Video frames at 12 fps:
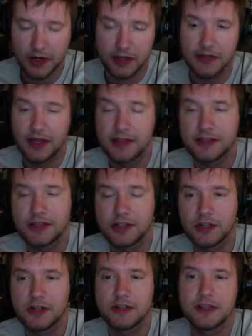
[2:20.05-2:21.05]
Because as it
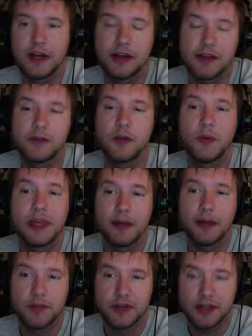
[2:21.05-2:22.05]
turns out, even though we
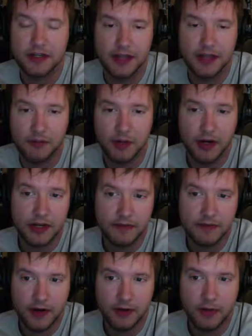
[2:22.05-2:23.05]
can't predict down markets
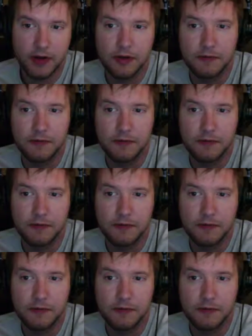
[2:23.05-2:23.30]
very well,